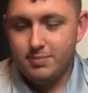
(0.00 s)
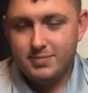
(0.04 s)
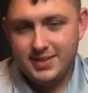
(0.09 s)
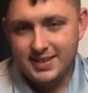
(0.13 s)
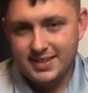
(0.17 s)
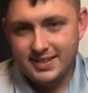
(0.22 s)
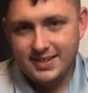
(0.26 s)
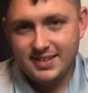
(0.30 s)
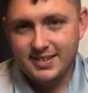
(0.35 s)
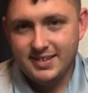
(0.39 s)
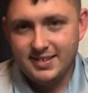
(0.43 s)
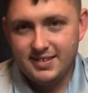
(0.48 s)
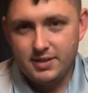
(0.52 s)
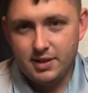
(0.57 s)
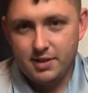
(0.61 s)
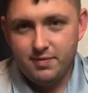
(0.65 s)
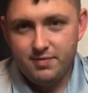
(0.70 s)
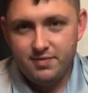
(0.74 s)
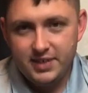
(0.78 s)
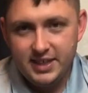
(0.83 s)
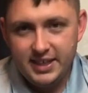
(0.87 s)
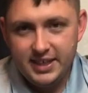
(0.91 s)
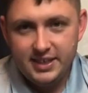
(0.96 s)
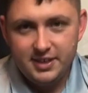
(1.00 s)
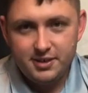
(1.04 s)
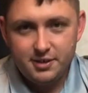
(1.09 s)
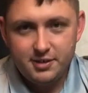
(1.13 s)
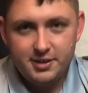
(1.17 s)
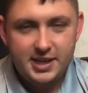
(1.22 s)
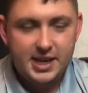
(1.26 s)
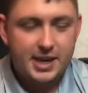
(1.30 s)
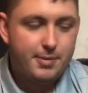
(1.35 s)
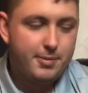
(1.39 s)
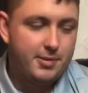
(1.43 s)
this is the
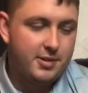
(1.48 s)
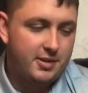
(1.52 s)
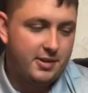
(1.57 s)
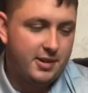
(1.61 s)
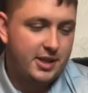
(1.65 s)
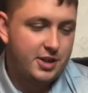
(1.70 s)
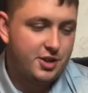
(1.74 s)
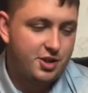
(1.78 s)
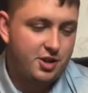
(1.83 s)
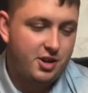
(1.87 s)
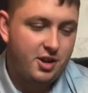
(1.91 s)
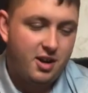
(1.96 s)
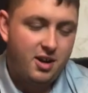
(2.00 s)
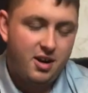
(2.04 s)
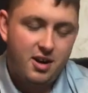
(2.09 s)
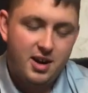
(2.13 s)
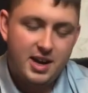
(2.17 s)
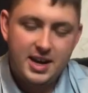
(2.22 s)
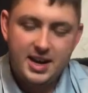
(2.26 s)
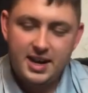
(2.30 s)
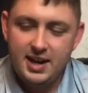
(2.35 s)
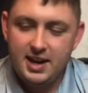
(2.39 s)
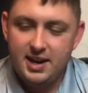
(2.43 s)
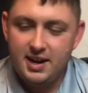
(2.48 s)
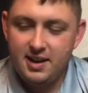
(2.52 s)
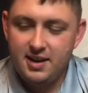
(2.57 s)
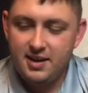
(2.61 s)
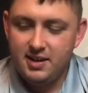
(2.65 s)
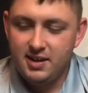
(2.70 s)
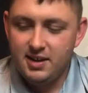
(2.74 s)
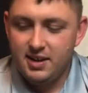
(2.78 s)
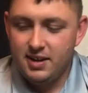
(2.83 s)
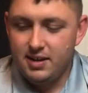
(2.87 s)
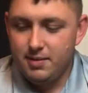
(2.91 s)
video game collection.
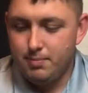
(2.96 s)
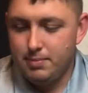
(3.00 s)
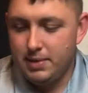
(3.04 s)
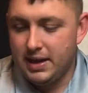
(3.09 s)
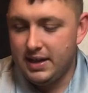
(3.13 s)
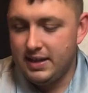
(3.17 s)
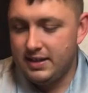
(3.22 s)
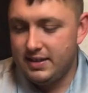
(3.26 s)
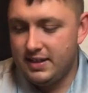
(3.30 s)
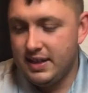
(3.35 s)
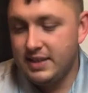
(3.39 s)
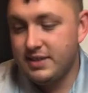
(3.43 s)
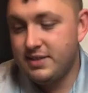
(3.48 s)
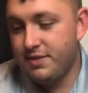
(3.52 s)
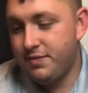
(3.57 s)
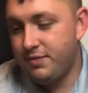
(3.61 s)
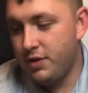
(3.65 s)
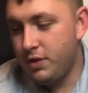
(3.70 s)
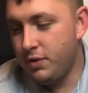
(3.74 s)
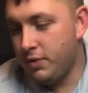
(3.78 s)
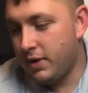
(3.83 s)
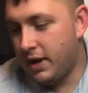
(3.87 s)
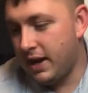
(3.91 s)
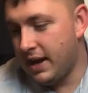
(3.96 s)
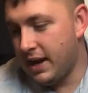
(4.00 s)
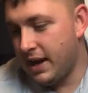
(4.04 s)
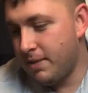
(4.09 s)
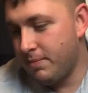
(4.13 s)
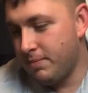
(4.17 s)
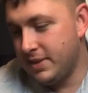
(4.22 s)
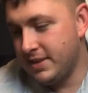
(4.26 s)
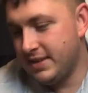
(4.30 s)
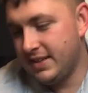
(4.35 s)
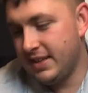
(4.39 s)
But there's a few I
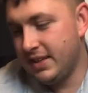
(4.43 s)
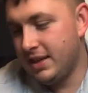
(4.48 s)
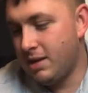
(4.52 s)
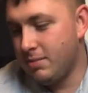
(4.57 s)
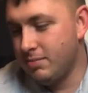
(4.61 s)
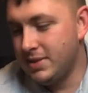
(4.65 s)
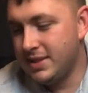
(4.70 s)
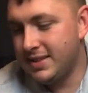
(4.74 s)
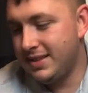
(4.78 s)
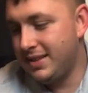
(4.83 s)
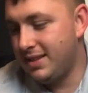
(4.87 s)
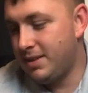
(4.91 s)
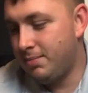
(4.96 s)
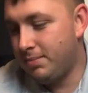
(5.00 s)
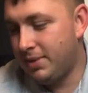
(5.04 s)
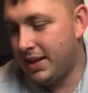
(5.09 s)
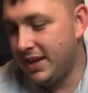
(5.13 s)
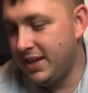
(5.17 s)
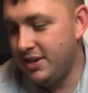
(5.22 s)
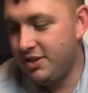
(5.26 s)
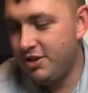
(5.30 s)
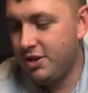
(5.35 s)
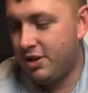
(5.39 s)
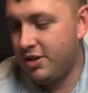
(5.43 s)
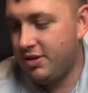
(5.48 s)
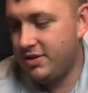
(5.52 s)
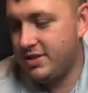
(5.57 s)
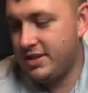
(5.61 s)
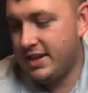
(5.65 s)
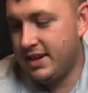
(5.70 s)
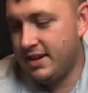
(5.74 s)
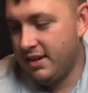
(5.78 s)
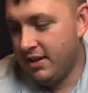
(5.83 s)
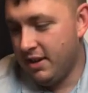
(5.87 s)
am missing. I'm missing the Plague
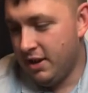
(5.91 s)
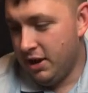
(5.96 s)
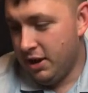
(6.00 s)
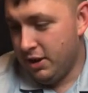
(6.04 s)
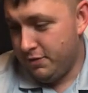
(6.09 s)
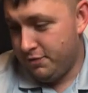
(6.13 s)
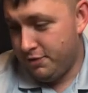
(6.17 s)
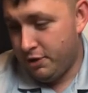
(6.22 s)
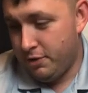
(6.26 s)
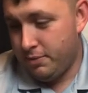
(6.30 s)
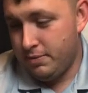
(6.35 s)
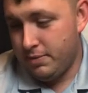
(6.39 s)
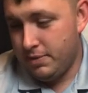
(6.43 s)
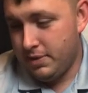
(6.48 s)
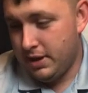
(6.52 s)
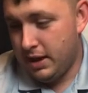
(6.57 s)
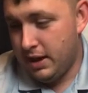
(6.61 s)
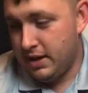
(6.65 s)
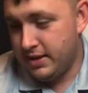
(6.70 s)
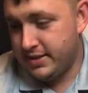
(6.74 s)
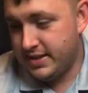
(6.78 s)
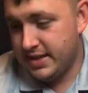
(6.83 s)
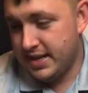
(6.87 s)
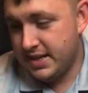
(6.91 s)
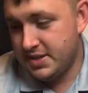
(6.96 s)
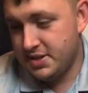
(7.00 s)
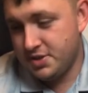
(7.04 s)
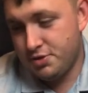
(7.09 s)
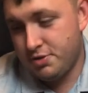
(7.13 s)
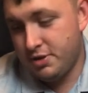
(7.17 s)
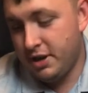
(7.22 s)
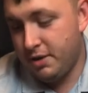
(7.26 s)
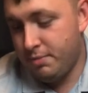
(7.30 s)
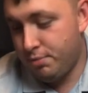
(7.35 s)
Doctor from
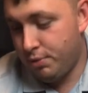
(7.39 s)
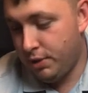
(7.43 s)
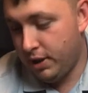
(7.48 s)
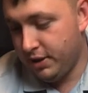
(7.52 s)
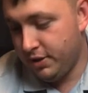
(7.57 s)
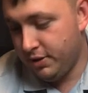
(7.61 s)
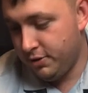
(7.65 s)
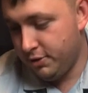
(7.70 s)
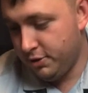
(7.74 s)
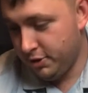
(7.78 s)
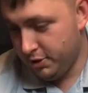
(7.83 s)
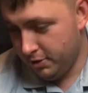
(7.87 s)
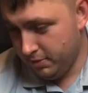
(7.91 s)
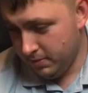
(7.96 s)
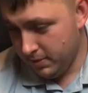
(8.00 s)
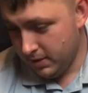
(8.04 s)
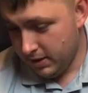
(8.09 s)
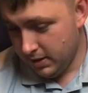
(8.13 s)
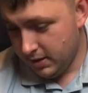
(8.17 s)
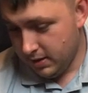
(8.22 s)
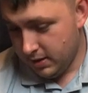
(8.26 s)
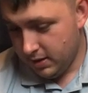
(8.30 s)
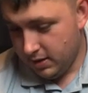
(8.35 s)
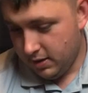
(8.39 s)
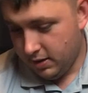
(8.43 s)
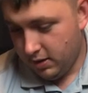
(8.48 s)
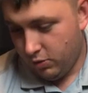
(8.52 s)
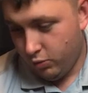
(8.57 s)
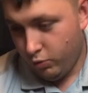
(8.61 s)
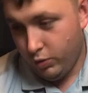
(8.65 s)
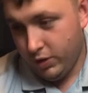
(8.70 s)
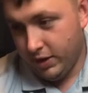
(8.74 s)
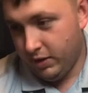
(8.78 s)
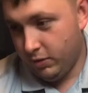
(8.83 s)
Assassin's Creed Brotherhood.
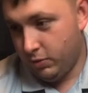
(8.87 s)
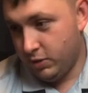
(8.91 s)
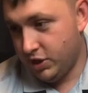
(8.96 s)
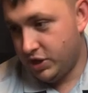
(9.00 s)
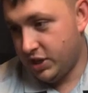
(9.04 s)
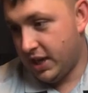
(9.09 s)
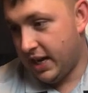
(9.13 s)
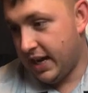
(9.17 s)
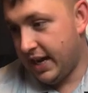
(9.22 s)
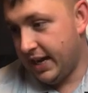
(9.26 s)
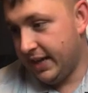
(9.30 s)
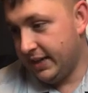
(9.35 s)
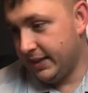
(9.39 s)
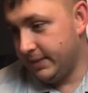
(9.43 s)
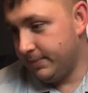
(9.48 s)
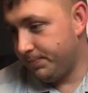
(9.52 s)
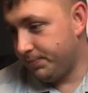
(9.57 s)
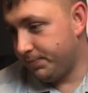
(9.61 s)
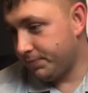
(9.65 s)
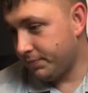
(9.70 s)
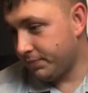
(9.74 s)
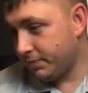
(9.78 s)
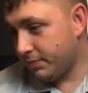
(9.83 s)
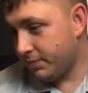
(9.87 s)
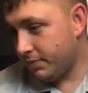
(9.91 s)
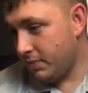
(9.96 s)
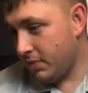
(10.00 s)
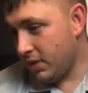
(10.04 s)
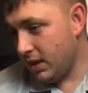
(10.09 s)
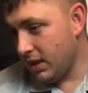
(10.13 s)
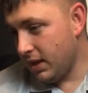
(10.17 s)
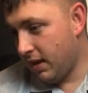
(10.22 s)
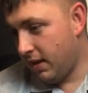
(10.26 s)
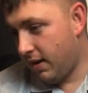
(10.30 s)
Really wish I had it.
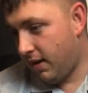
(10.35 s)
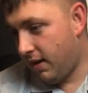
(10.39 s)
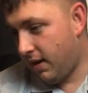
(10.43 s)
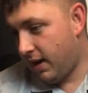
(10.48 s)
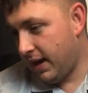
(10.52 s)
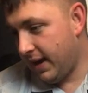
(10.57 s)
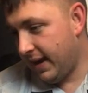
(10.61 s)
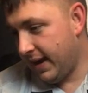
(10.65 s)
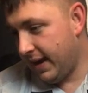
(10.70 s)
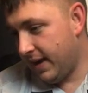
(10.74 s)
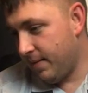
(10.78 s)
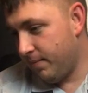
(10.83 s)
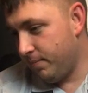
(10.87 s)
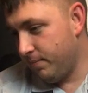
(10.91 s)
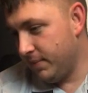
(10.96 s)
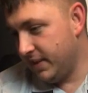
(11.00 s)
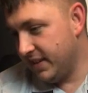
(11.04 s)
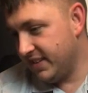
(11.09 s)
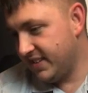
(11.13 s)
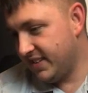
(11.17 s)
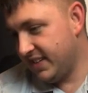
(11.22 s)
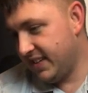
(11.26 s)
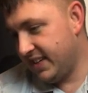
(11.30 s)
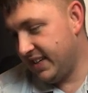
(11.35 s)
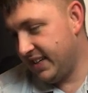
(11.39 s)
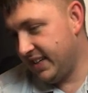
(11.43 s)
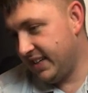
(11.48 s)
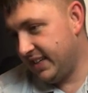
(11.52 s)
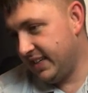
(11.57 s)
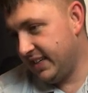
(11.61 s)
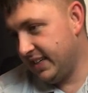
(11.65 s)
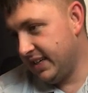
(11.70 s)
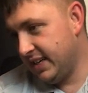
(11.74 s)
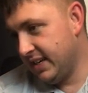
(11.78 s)
I am
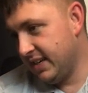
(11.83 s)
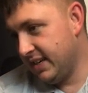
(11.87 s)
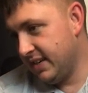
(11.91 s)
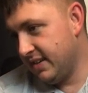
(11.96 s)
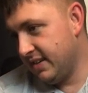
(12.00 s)
missing...